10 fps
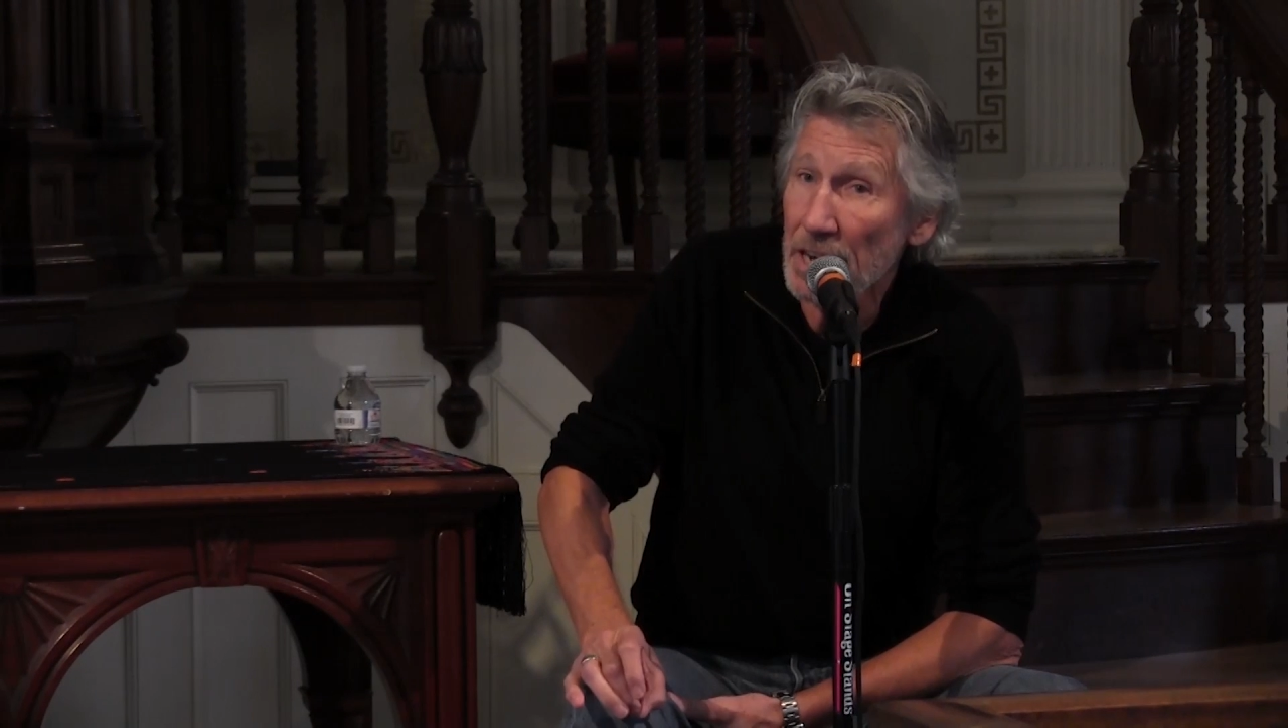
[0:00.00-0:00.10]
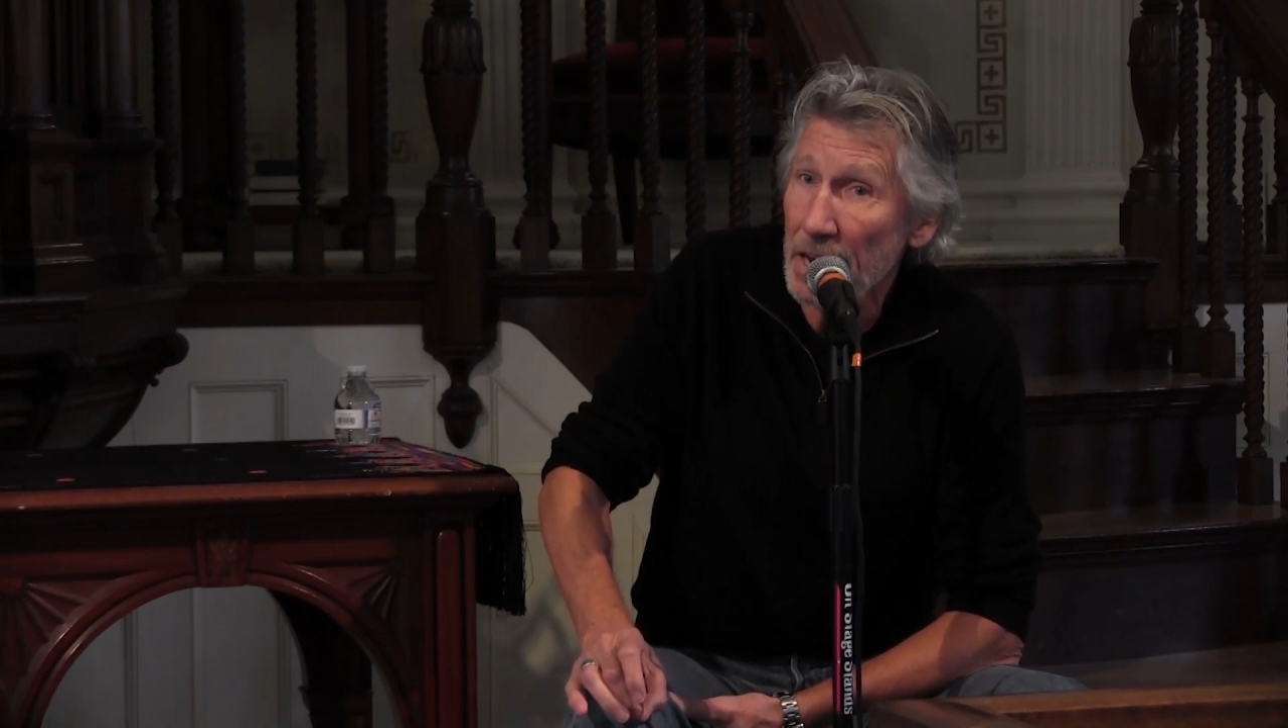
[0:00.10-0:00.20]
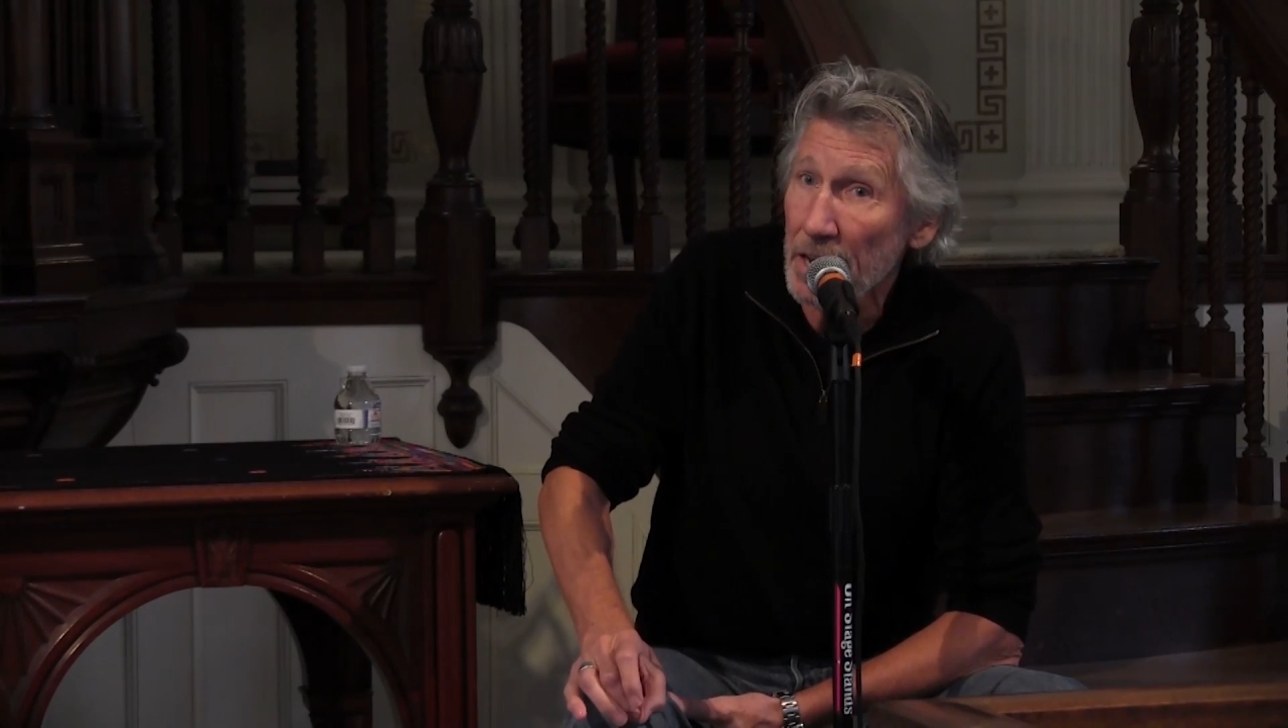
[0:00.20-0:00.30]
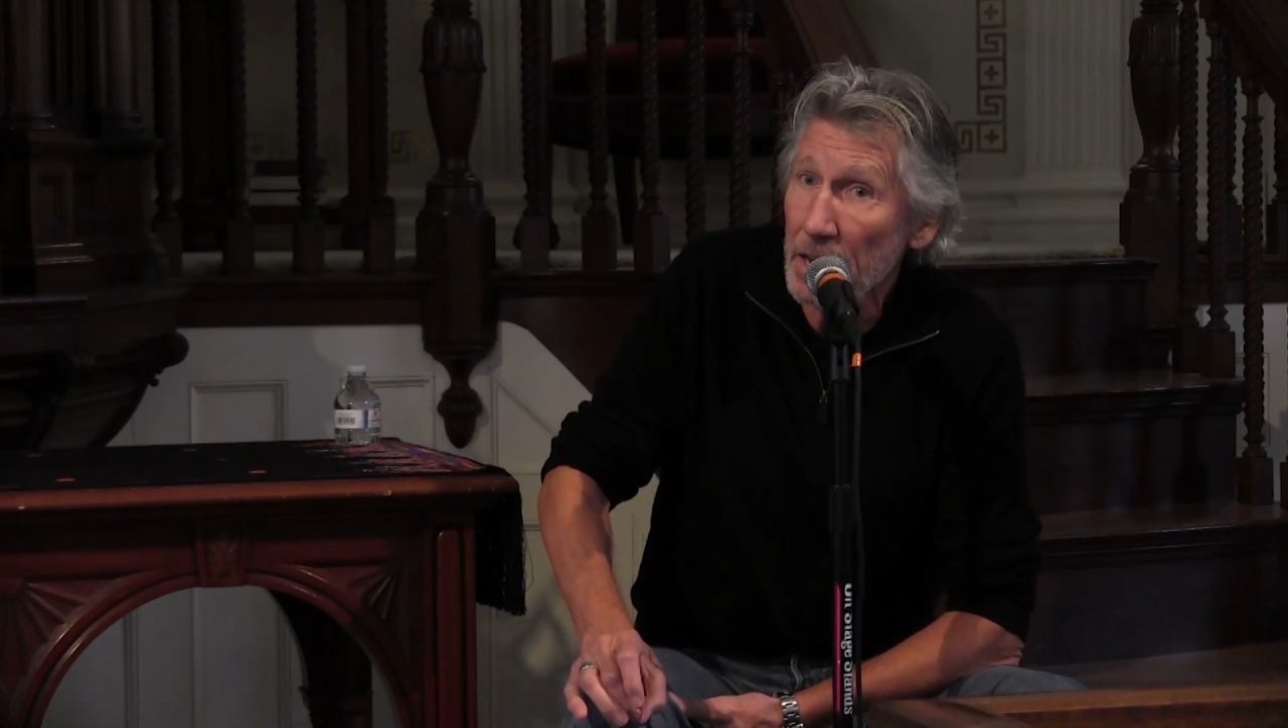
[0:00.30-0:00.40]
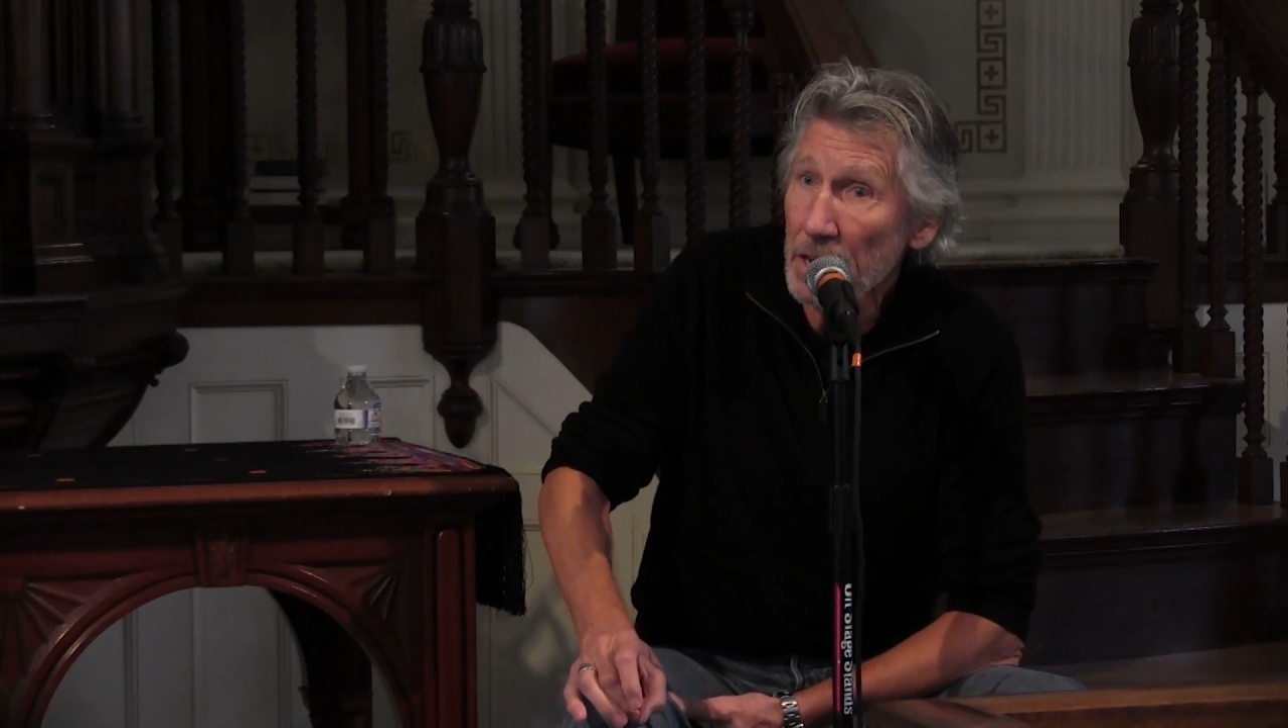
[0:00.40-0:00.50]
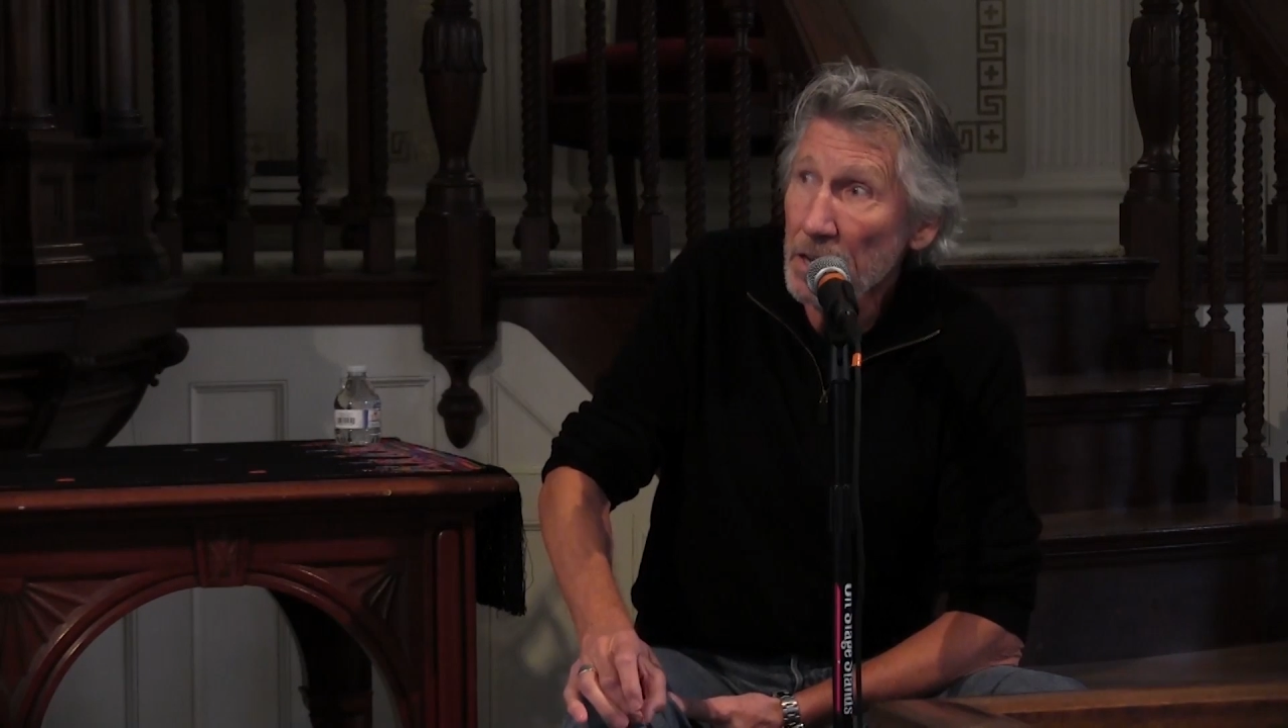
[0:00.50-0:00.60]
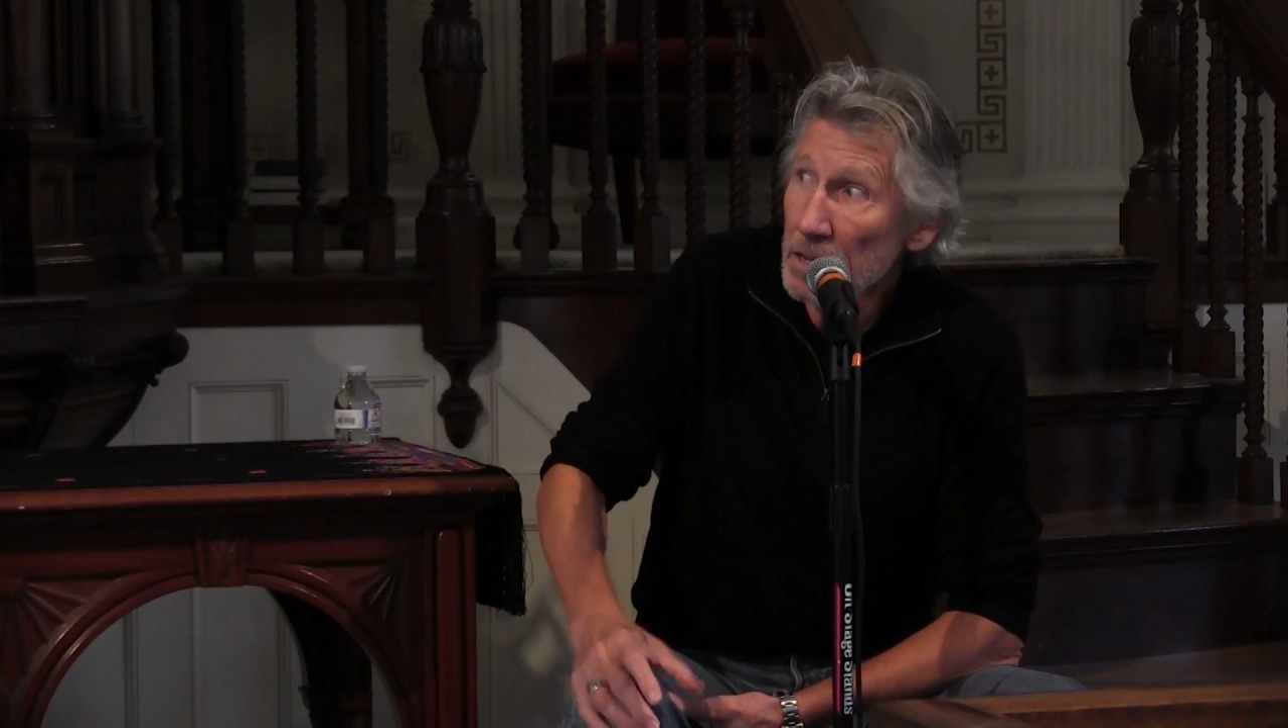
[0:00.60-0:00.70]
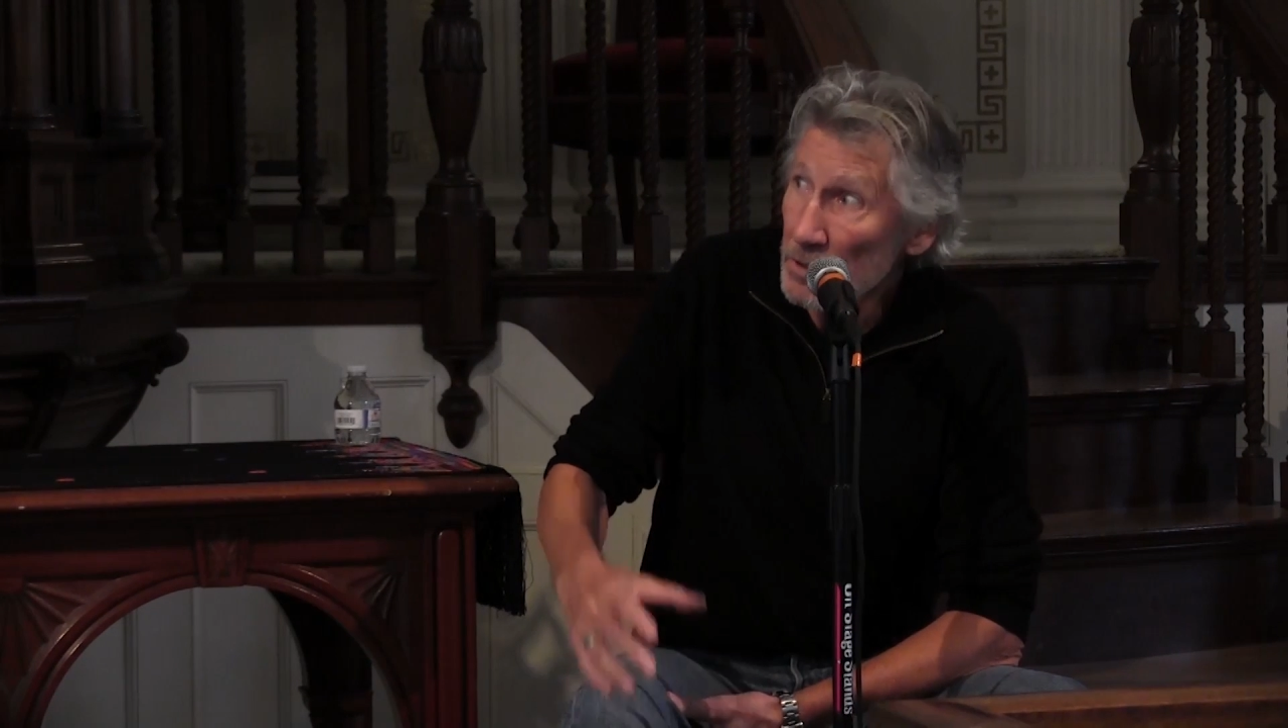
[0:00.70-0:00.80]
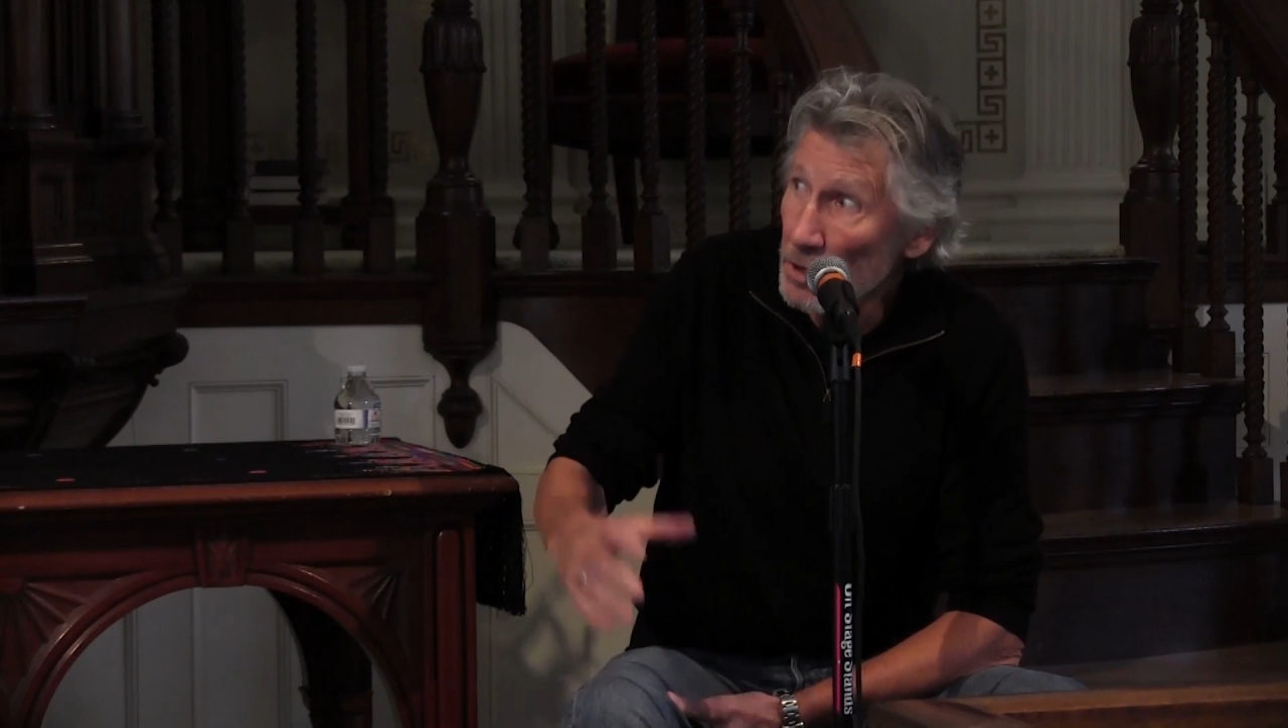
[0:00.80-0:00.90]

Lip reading: day,